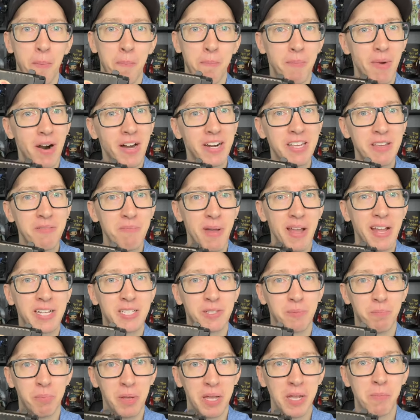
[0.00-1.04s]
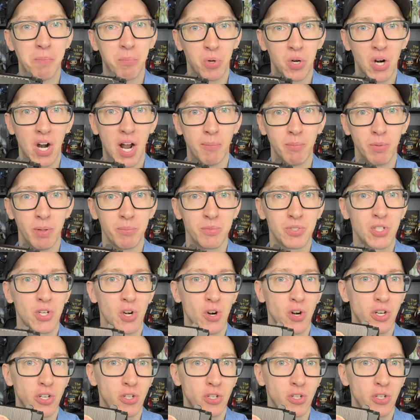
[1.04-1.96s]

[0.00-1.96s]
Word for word: money makes big problems turn